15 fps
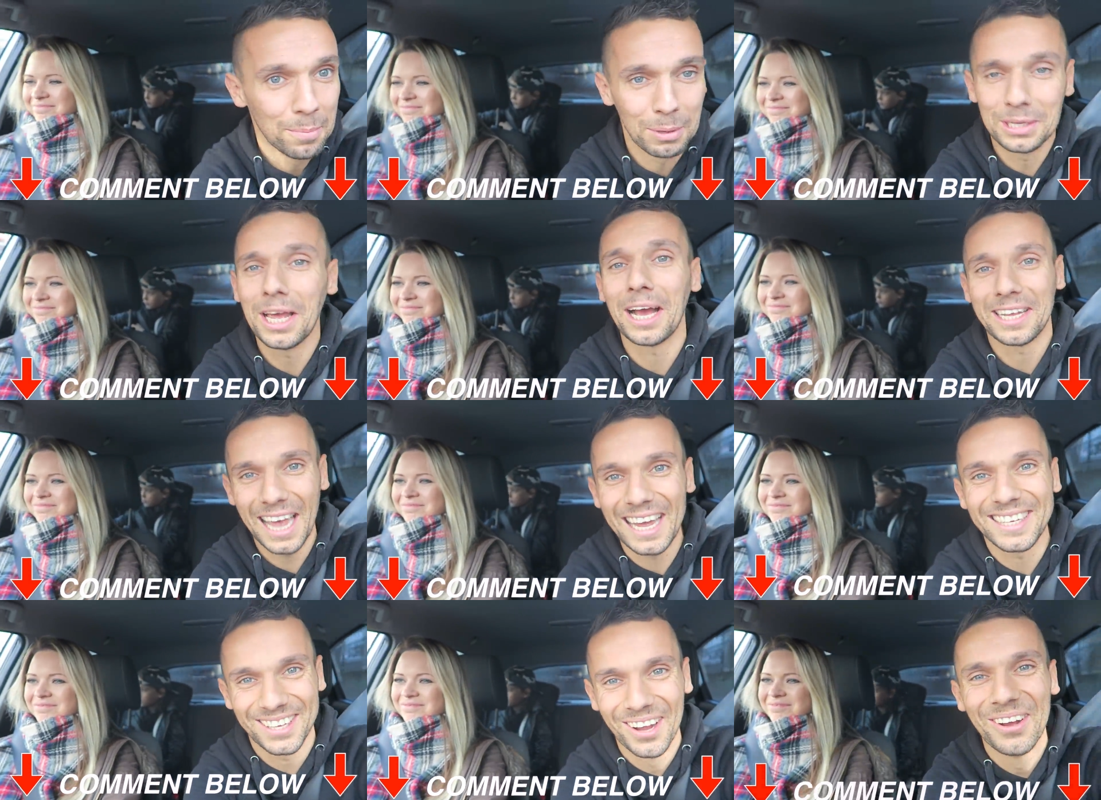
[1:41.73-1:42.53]
Speaker 1: But yeah,
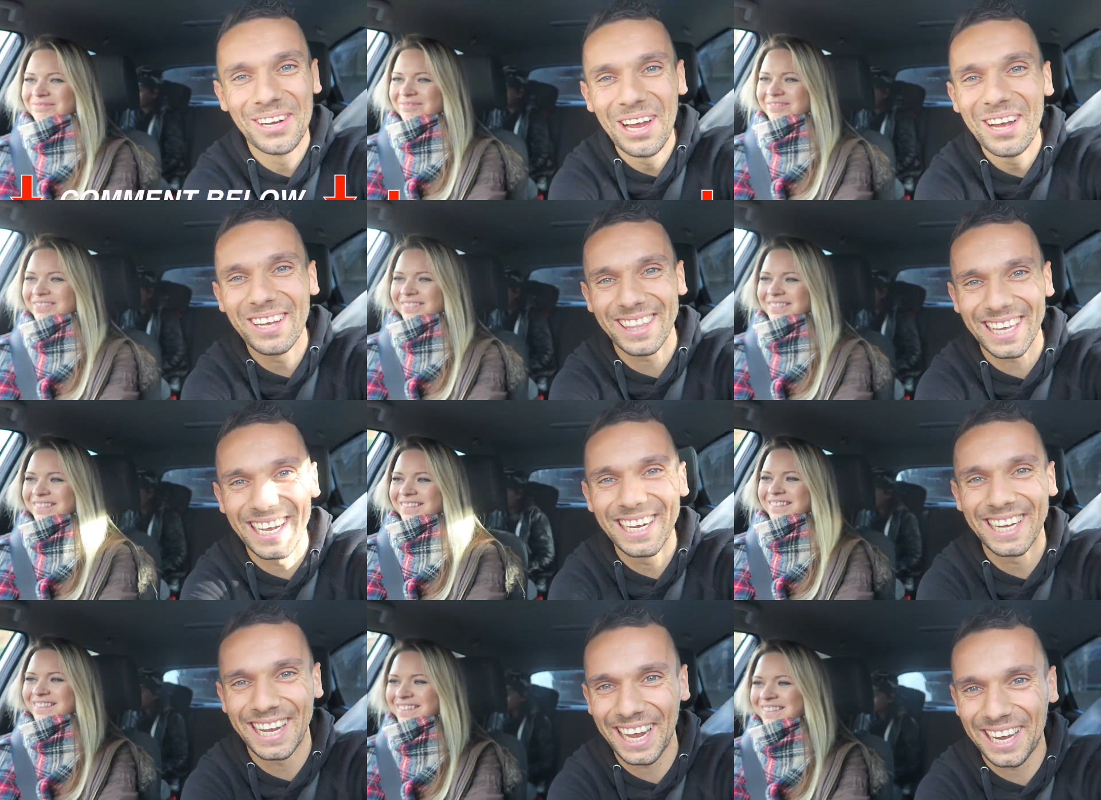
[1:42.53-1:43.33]
guess who you
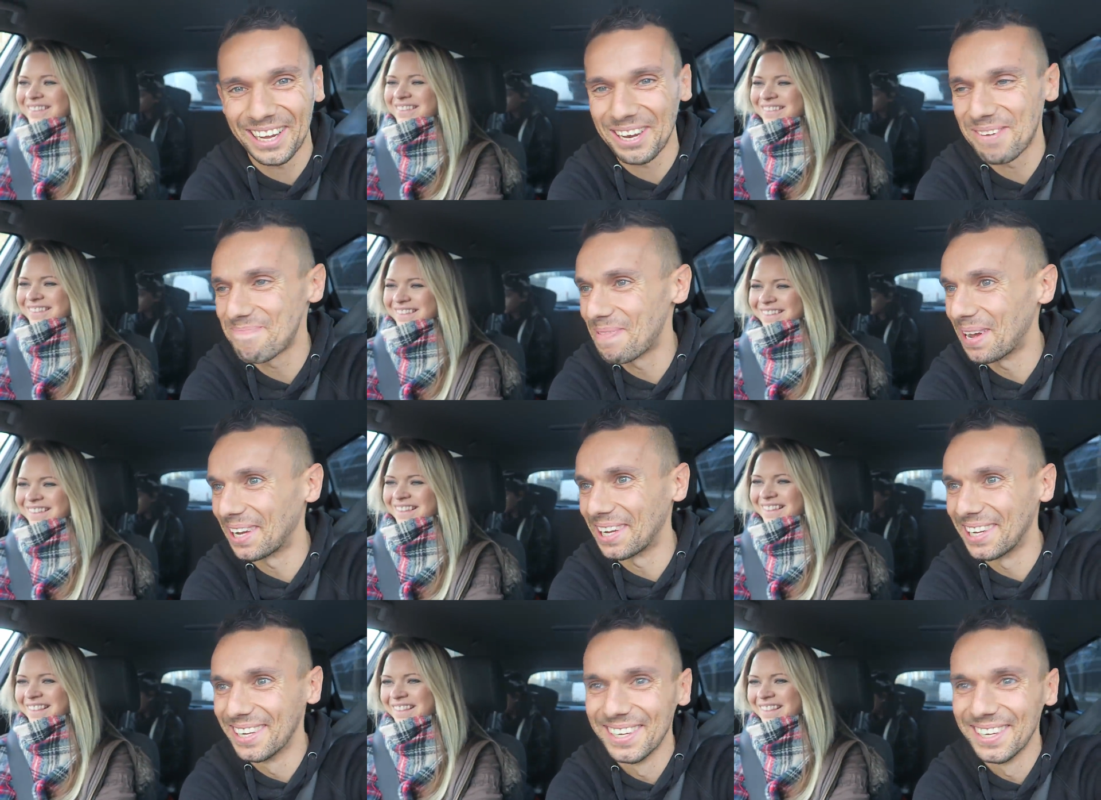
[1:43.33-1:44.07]
think it could be.